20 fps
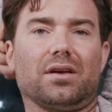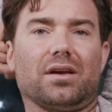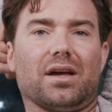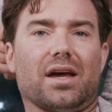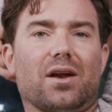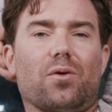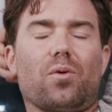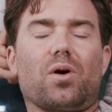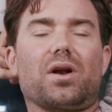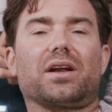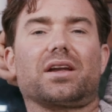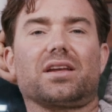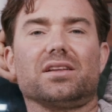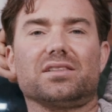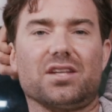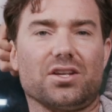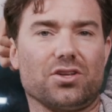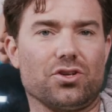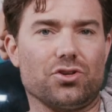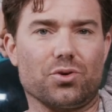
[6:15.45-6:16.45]
And I want to
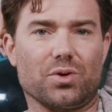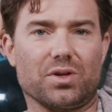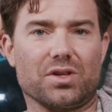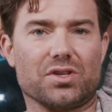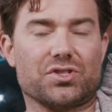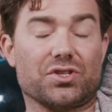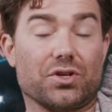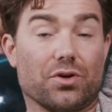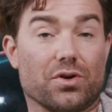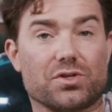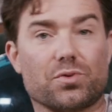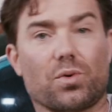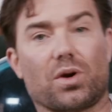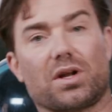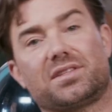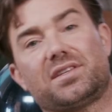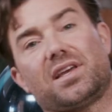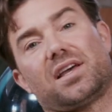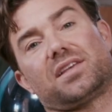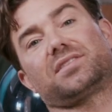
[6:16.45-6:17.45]
continue doing this series. I
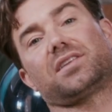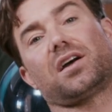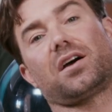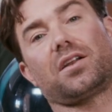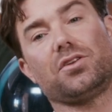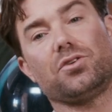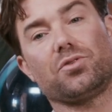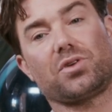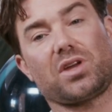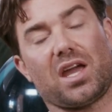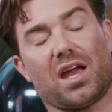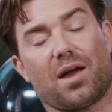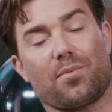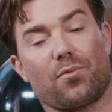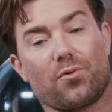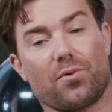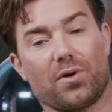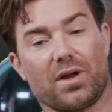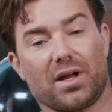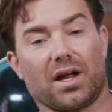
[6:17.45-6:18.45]
want to test out a new
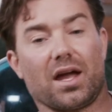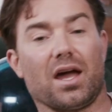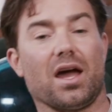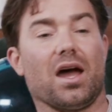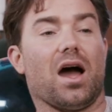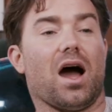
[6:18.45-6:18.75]
camera rig.